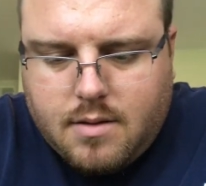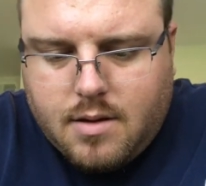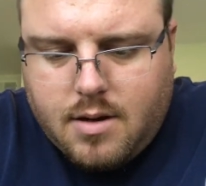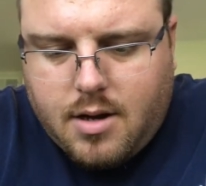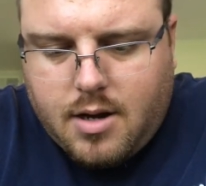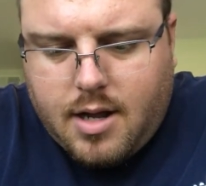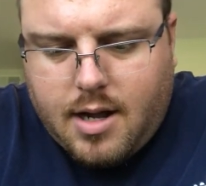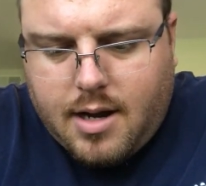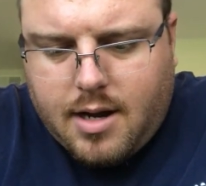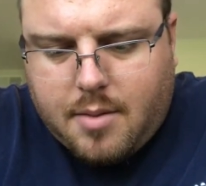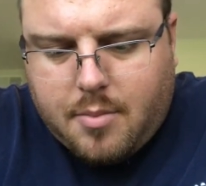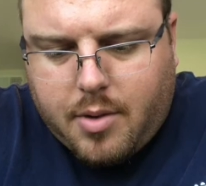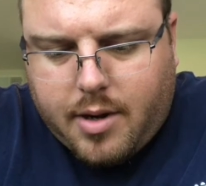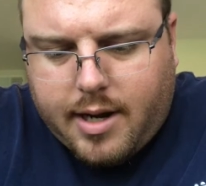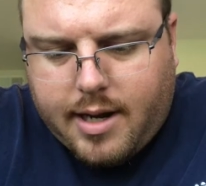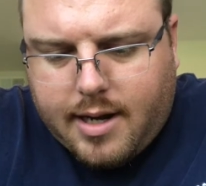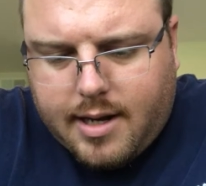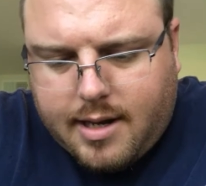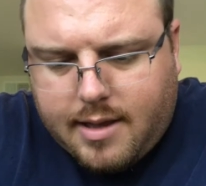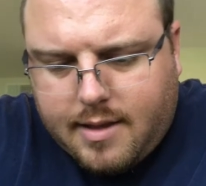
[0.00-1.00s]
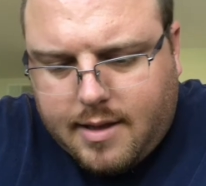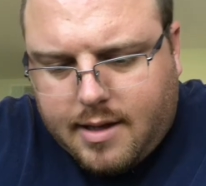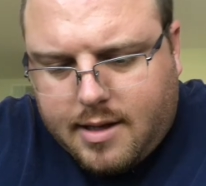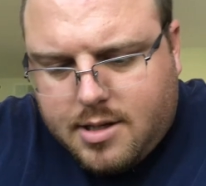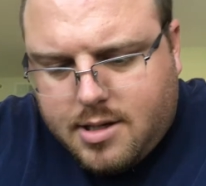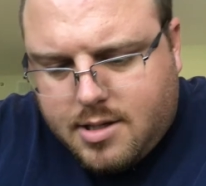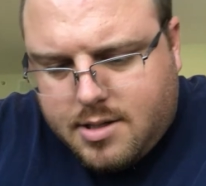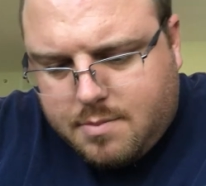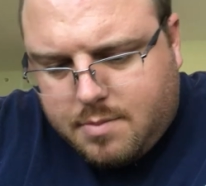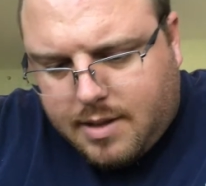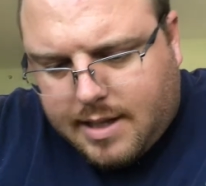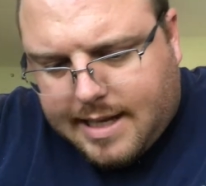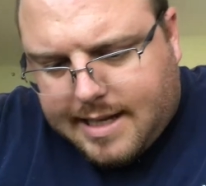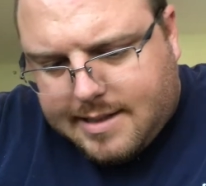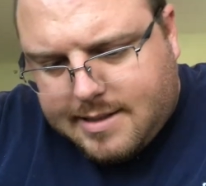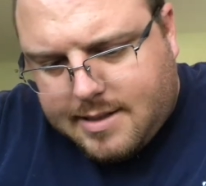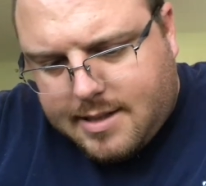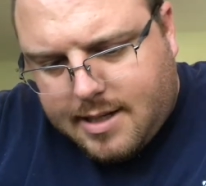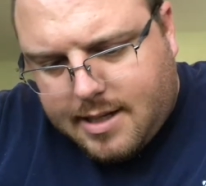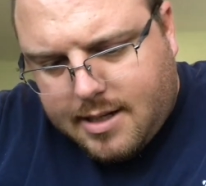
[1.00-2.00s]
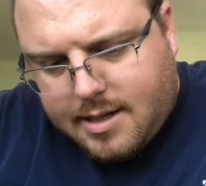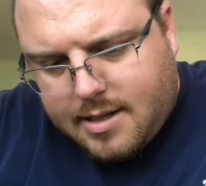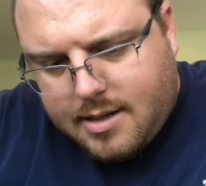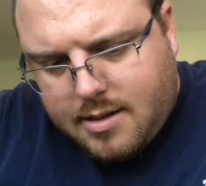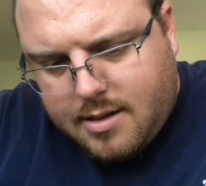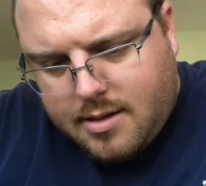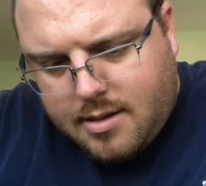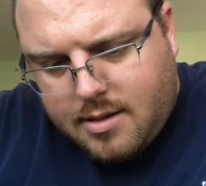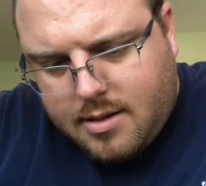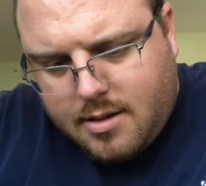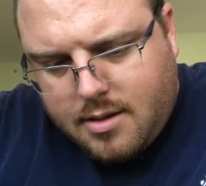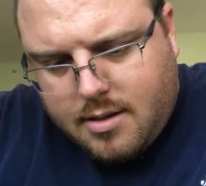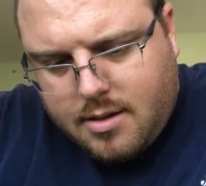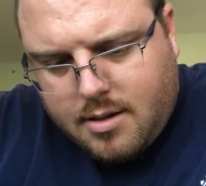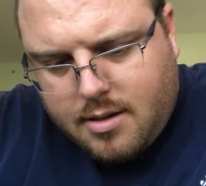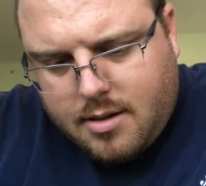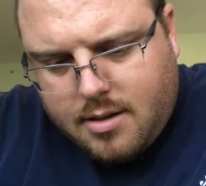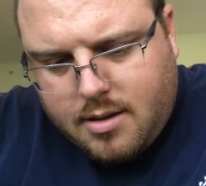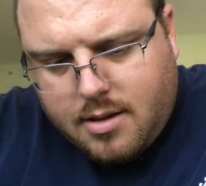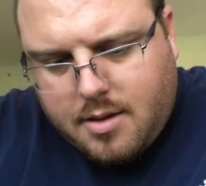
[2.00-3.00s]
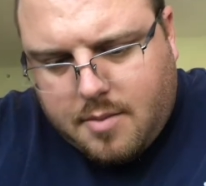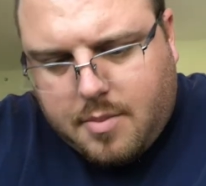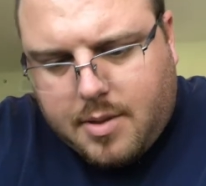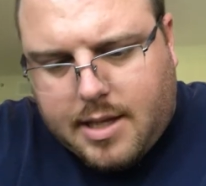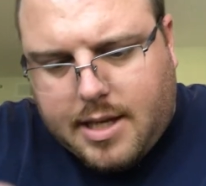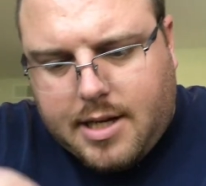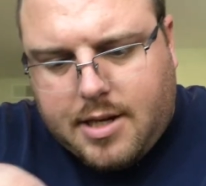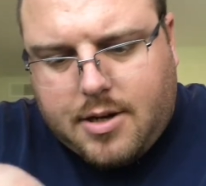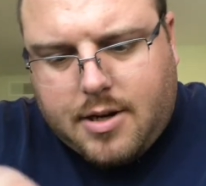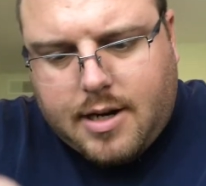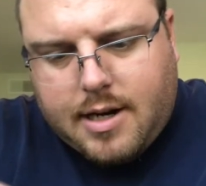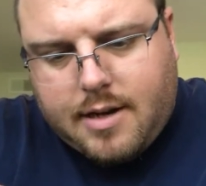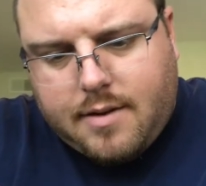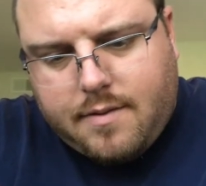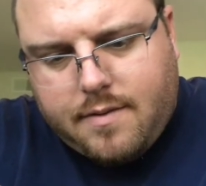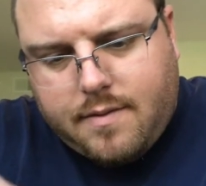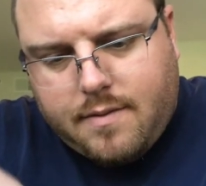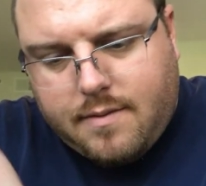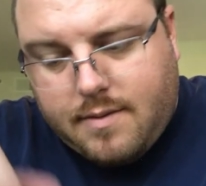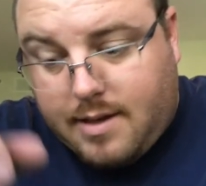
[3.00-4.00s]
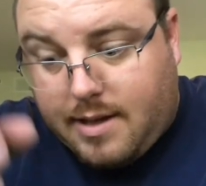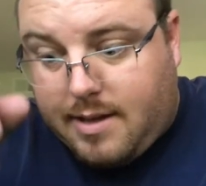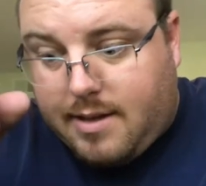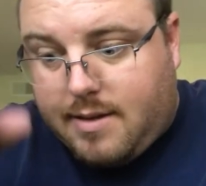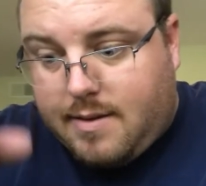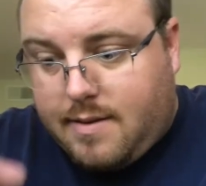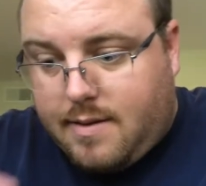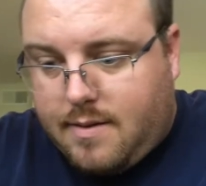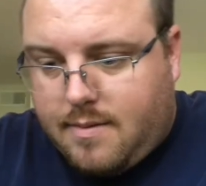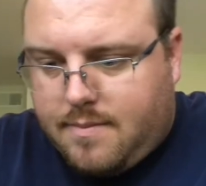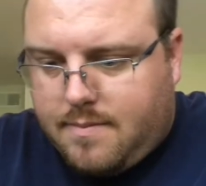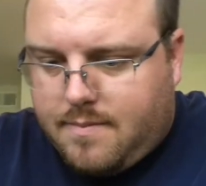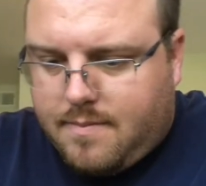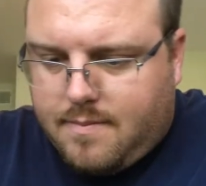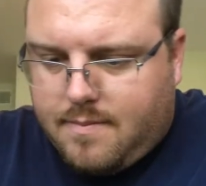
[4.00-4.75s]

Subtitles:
You're not going to break anything, it's just plastic. The blade drive is.